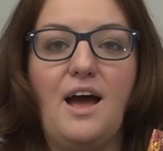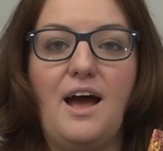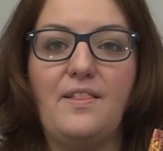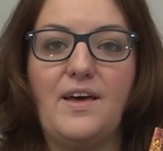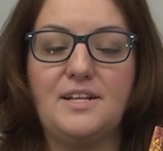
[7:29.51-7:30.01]

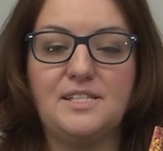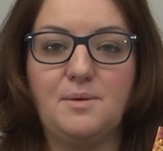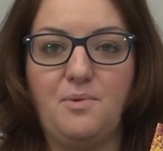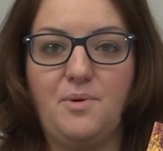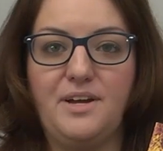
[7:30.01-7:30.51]
And then at
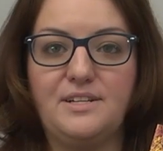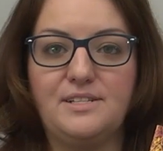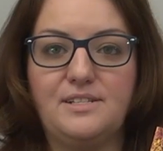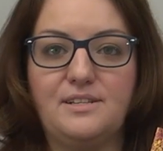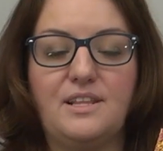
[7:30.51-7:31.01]
some
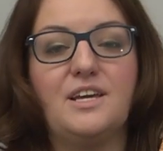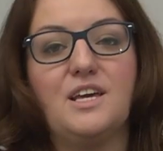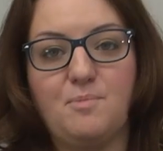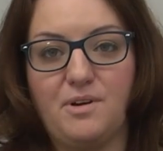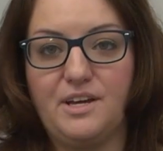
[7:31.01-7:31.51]
point, they
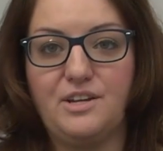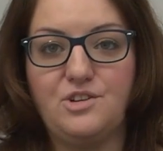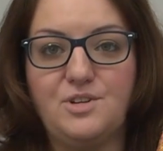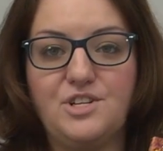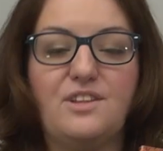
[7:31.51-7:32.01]
keep running
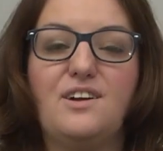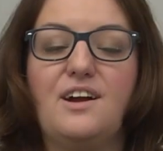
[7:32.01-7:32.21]
into each other.